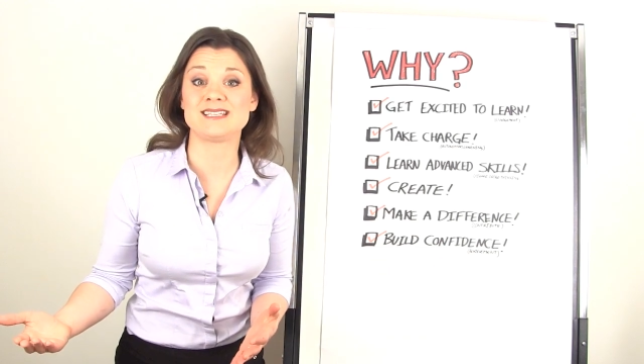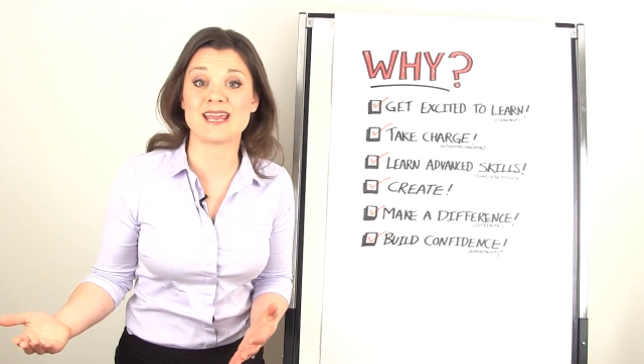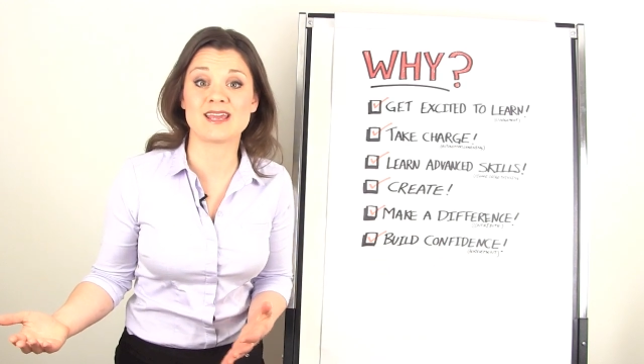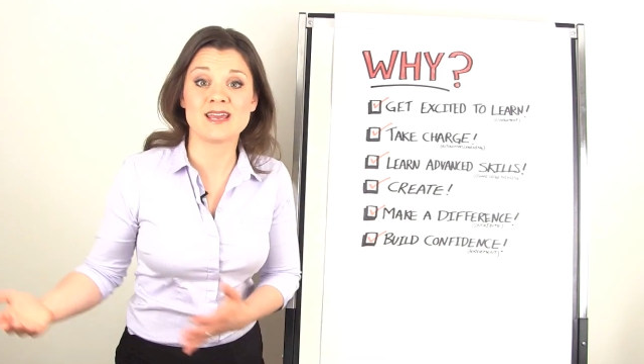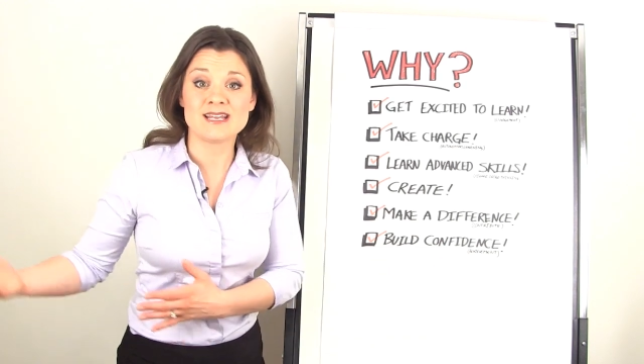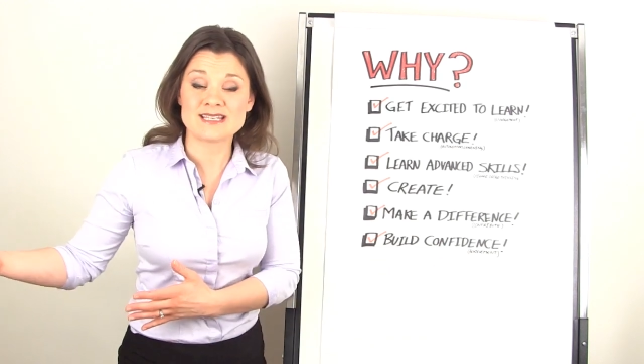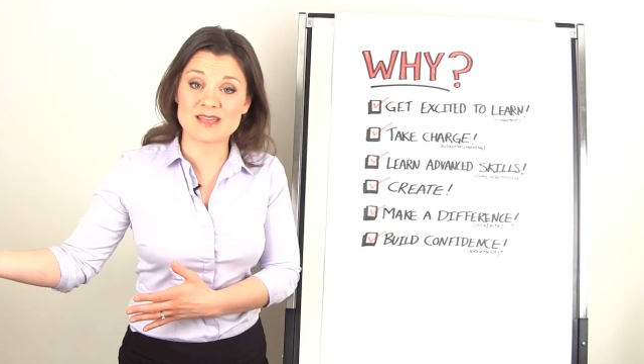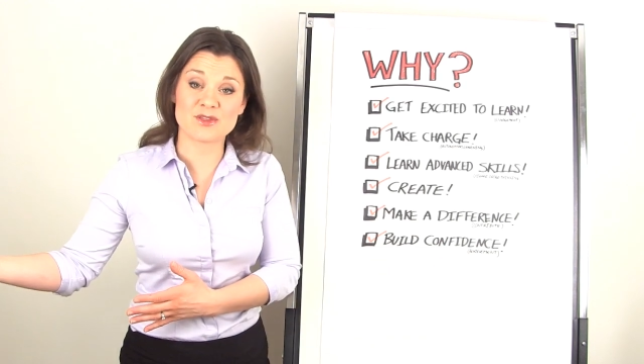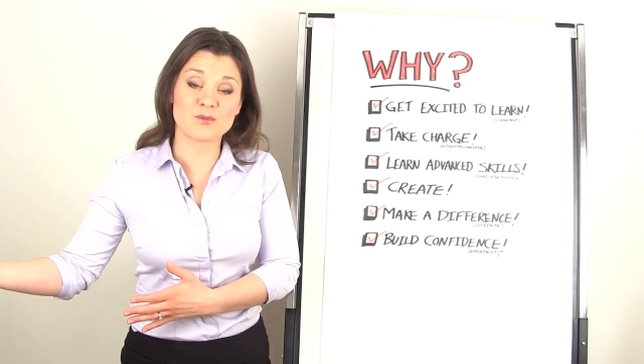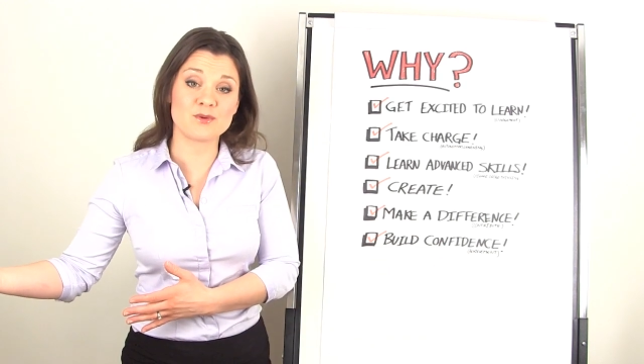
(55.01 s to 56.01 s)

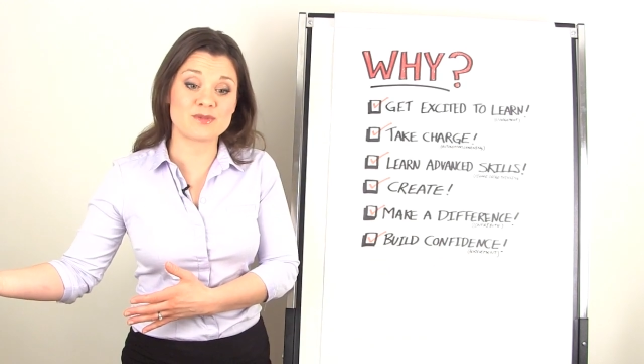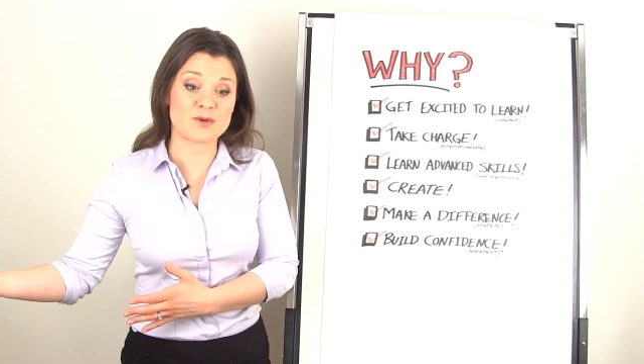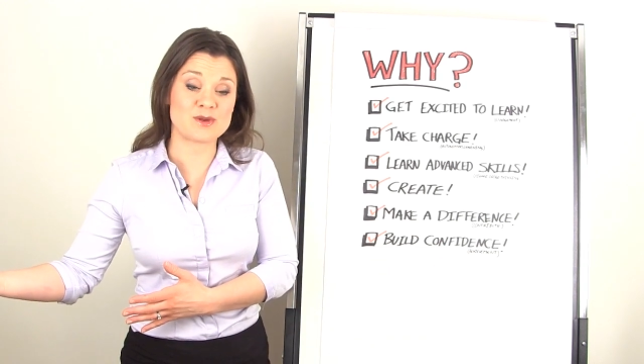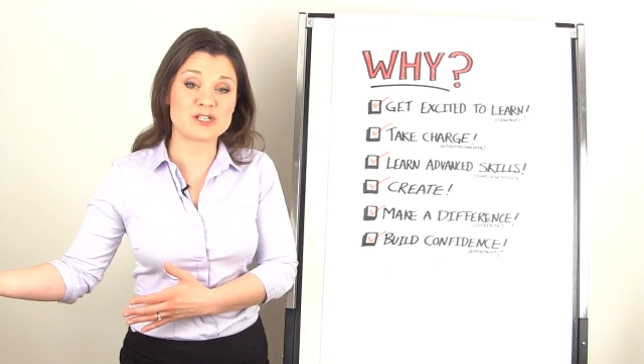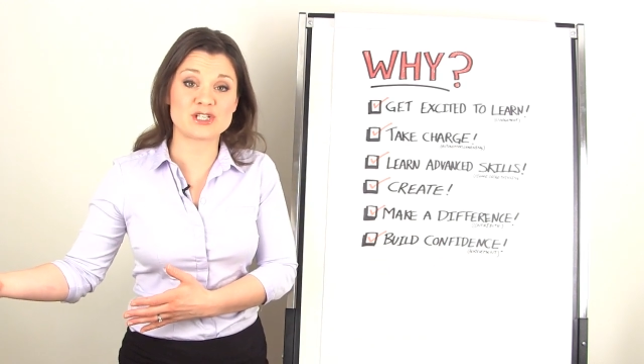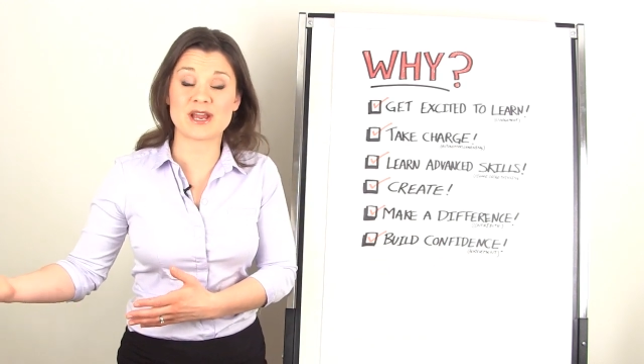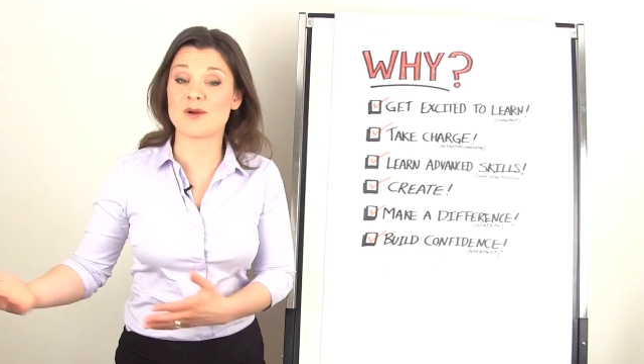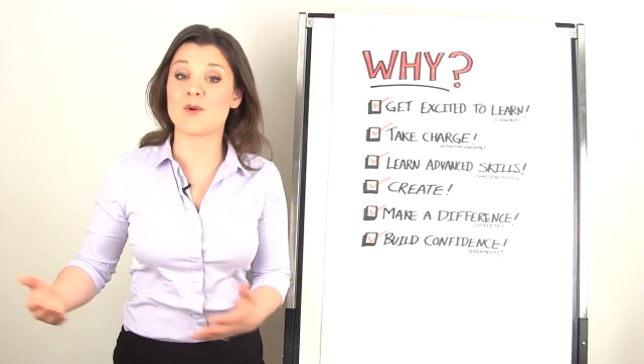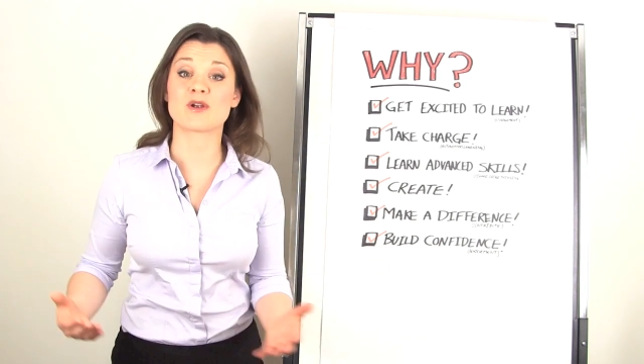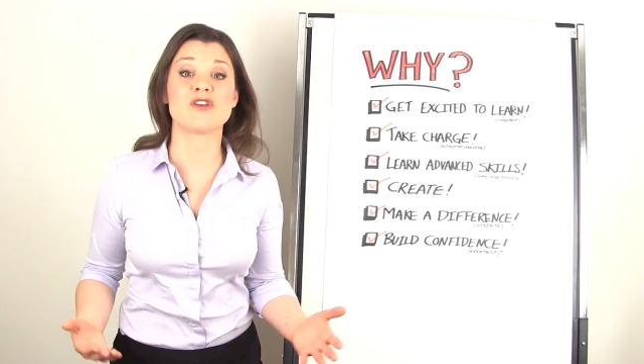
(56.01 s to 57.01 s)
take the route that we
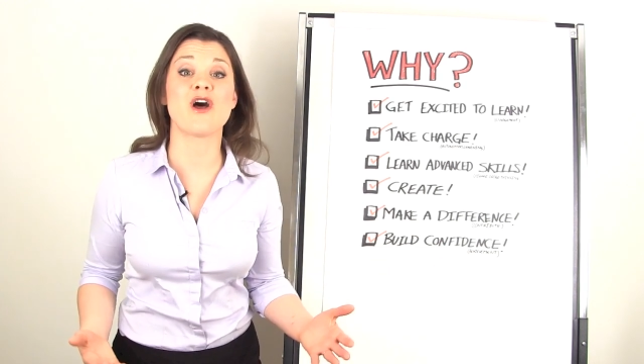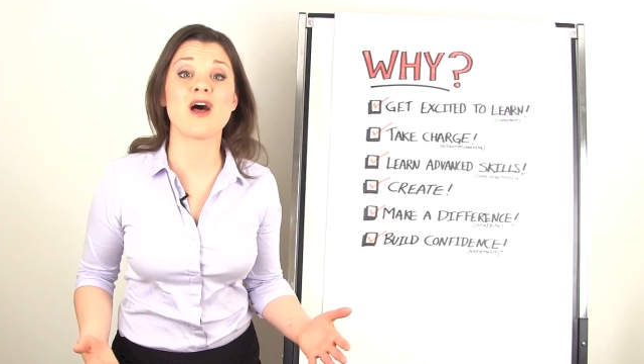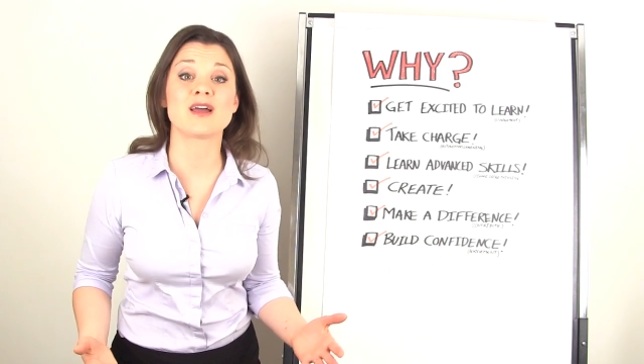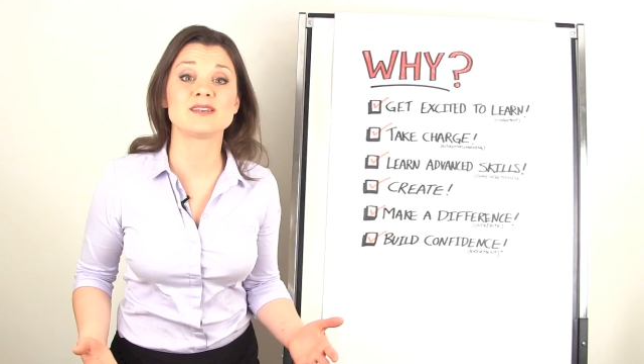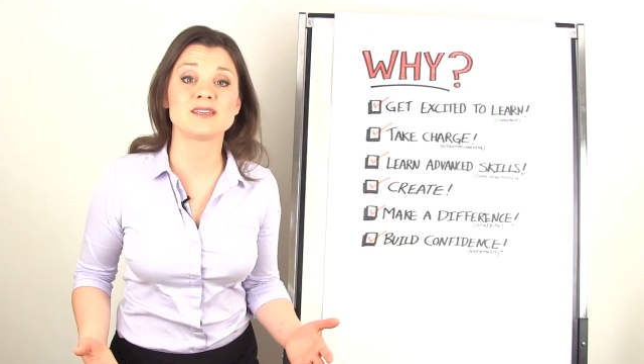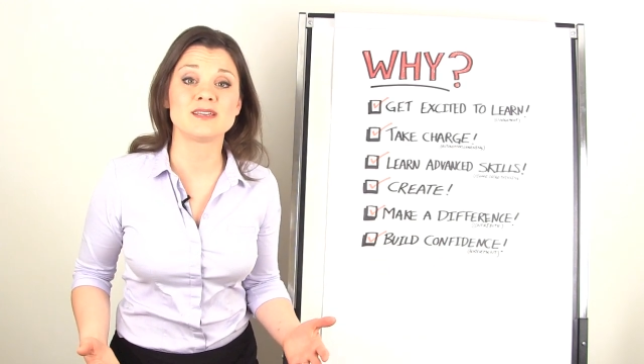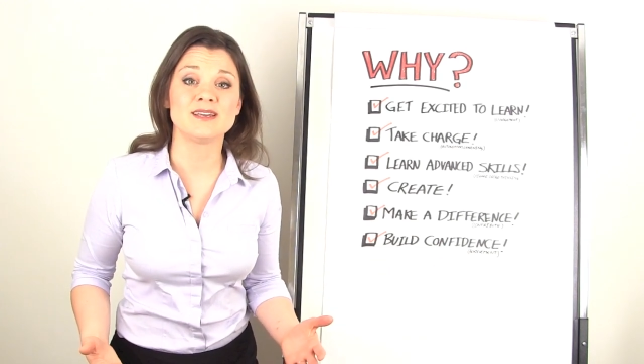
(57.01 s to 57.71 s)
share or not.